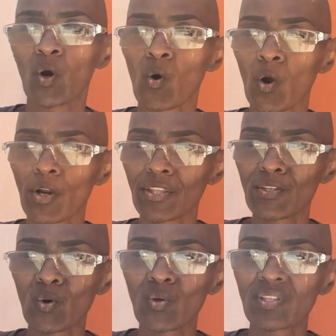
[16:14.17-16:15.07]
or,
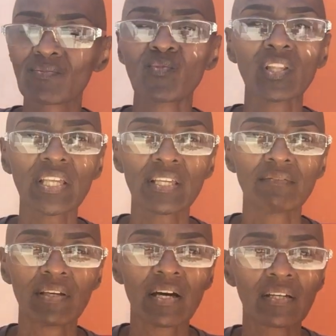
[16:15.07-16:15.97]
you know,
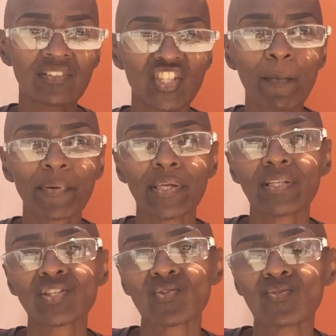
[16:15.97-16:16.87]
really jumping
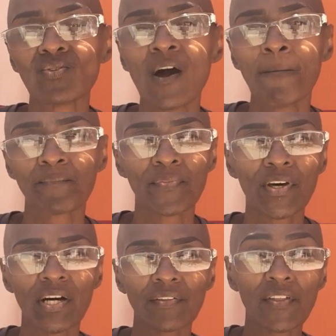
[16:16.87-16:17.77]
into
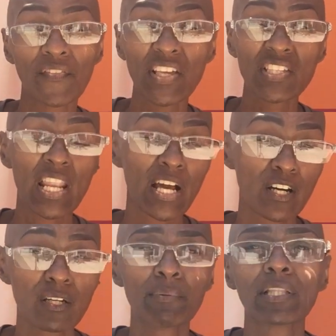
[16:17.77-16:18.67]
the things that I
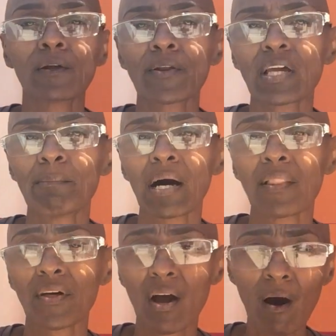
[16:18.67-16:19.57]
could be learning
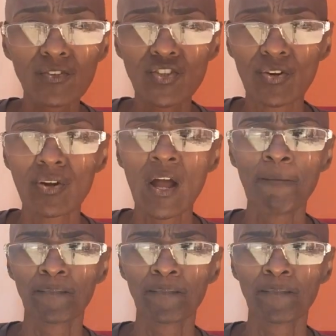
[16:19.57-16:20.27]
about the culture,